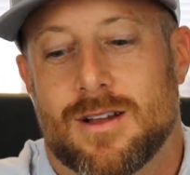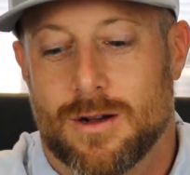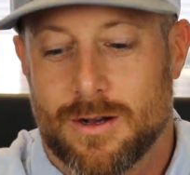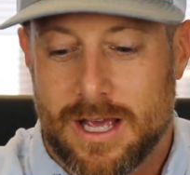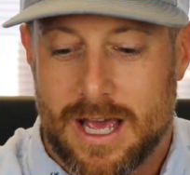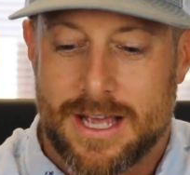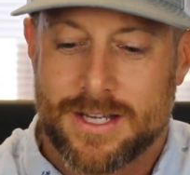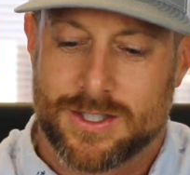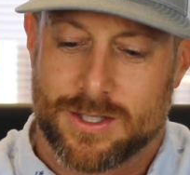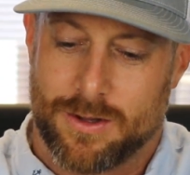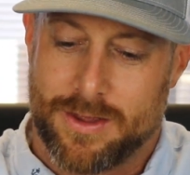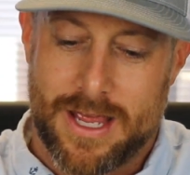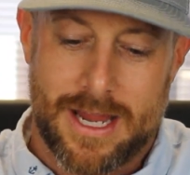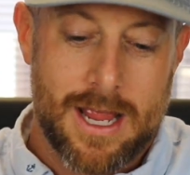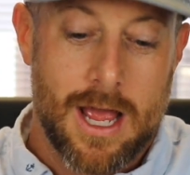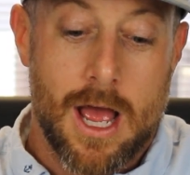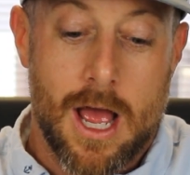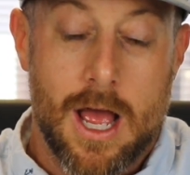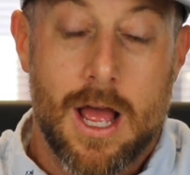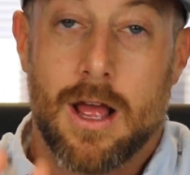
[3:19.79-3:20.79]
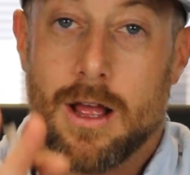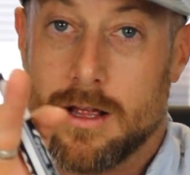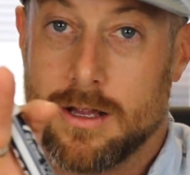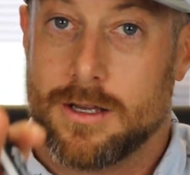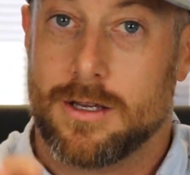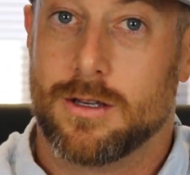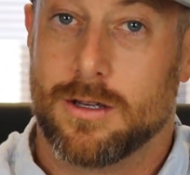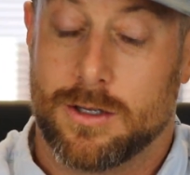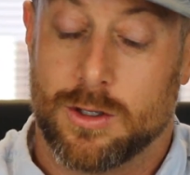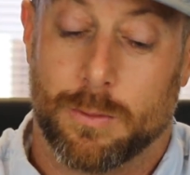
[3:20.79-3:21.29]
Okay, so
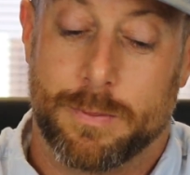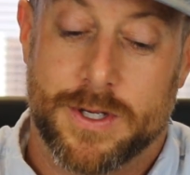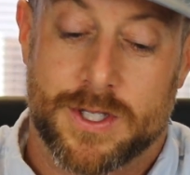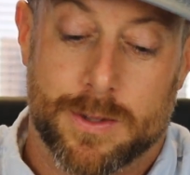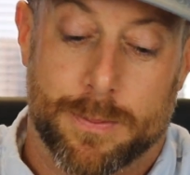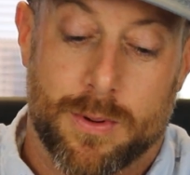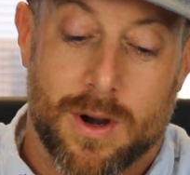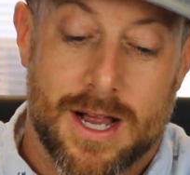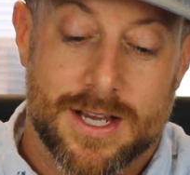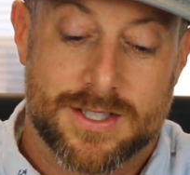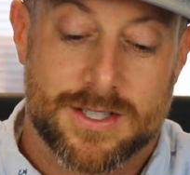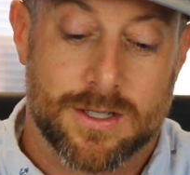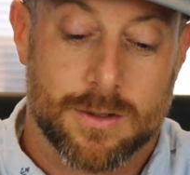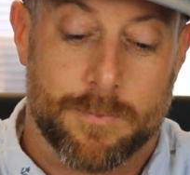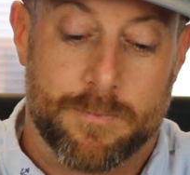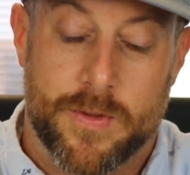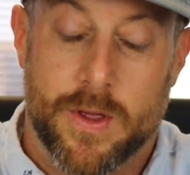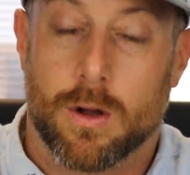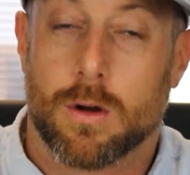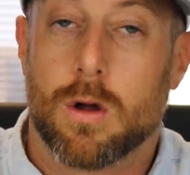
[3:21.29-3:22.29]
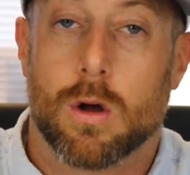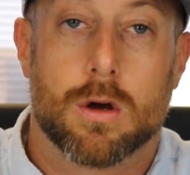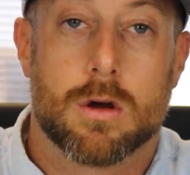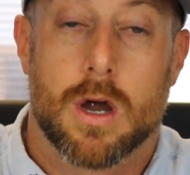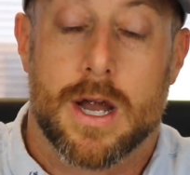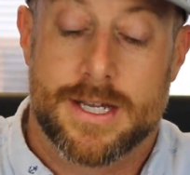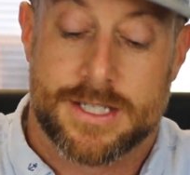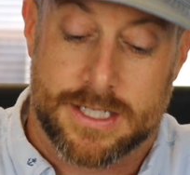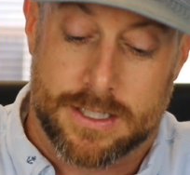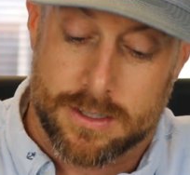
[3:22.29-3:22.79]
you'll be surprised too. They'll go
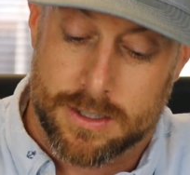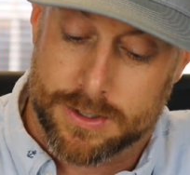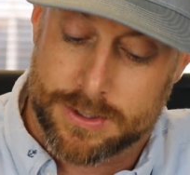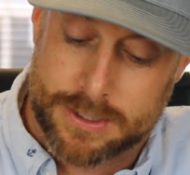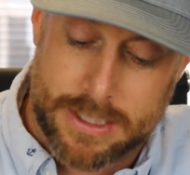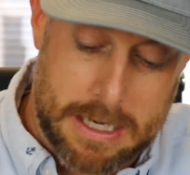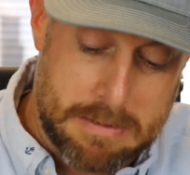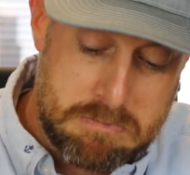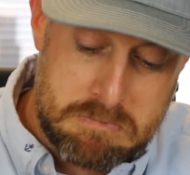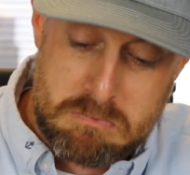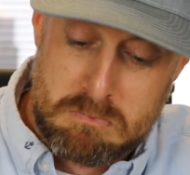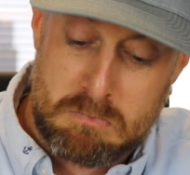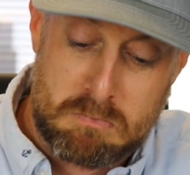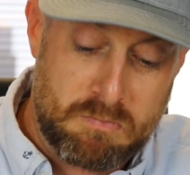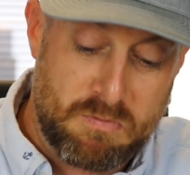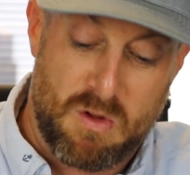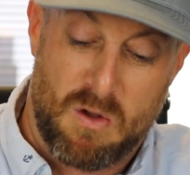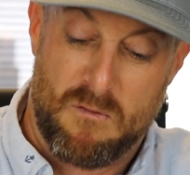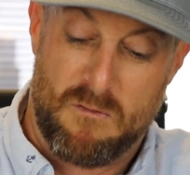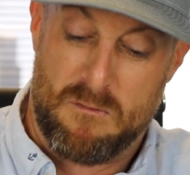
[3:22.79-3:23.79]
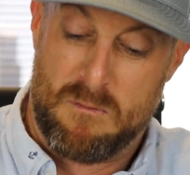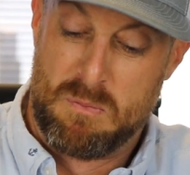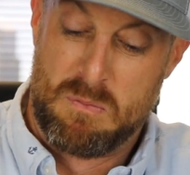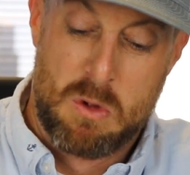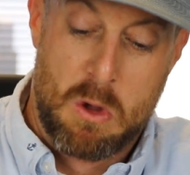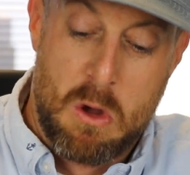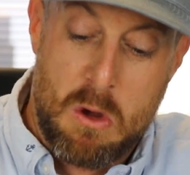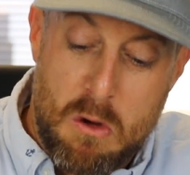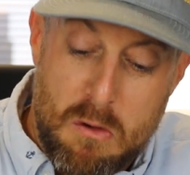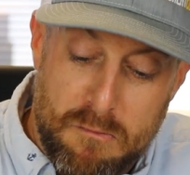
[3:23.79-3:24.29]
crazy. They'll say
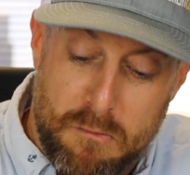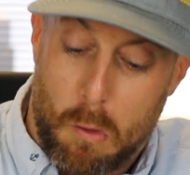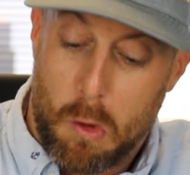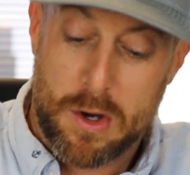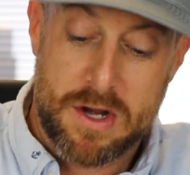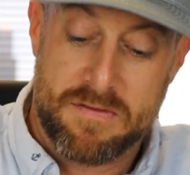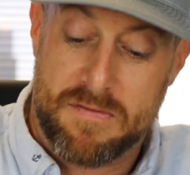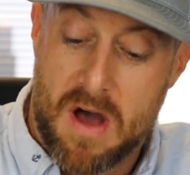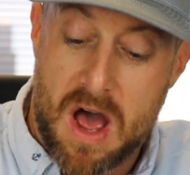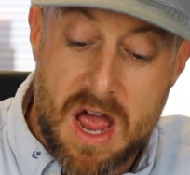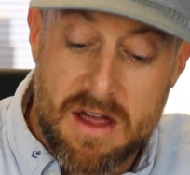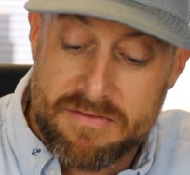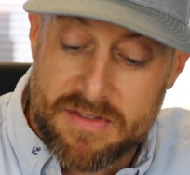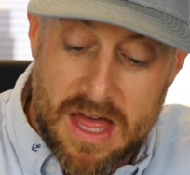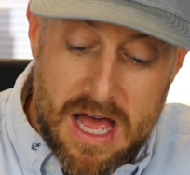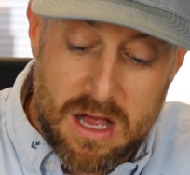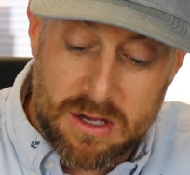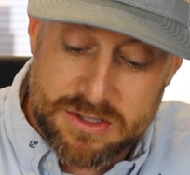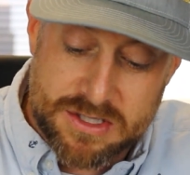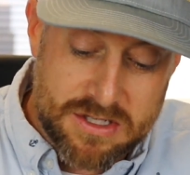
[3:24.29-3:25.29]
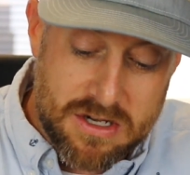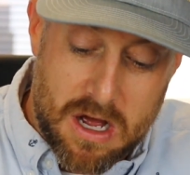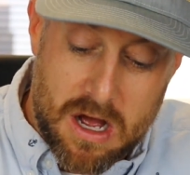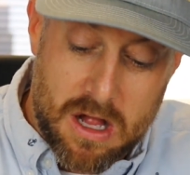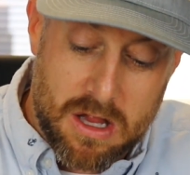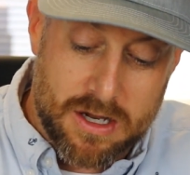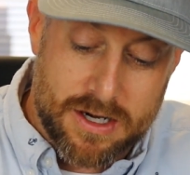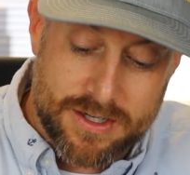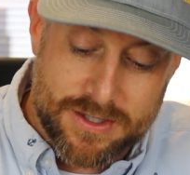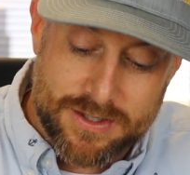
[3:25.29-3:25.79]

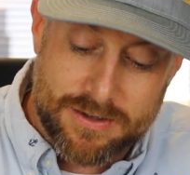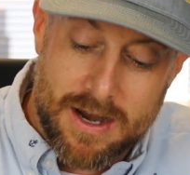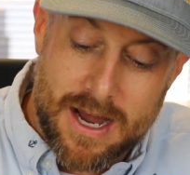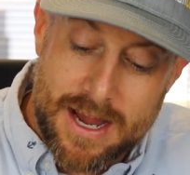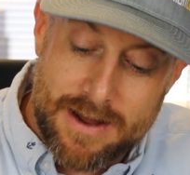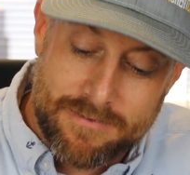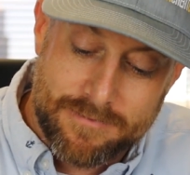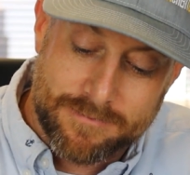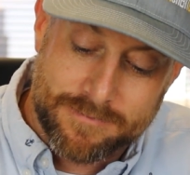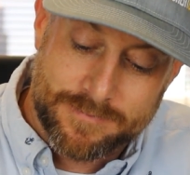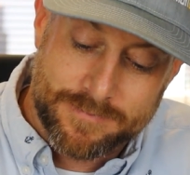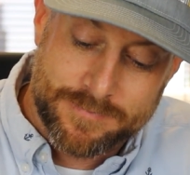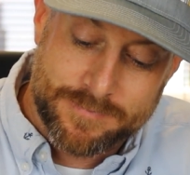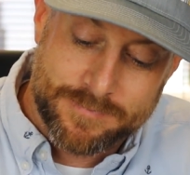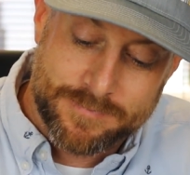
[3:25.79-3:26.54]
$45,000, right?